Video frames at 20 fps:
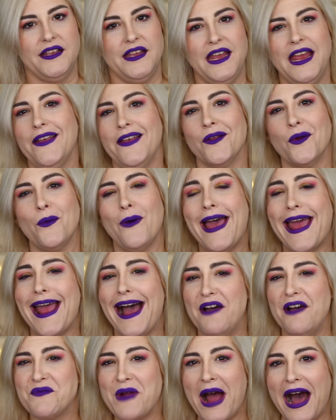Either way,
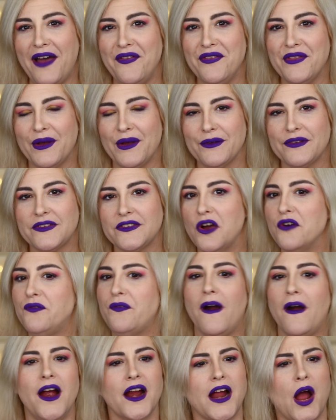I've gotten those so
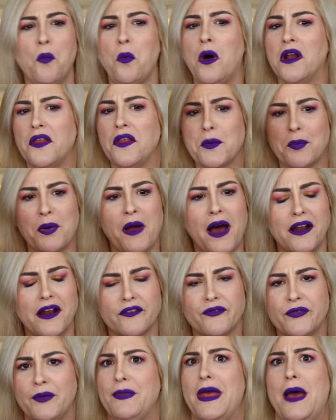far. I got one other
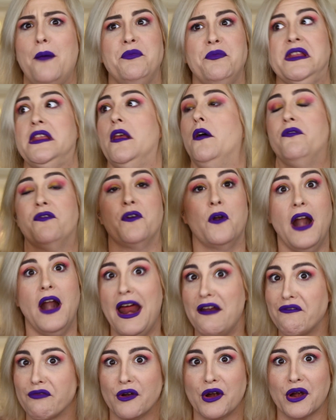product from them
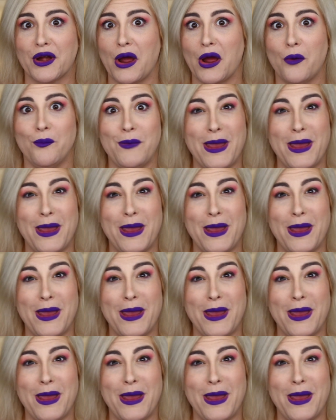forever ago.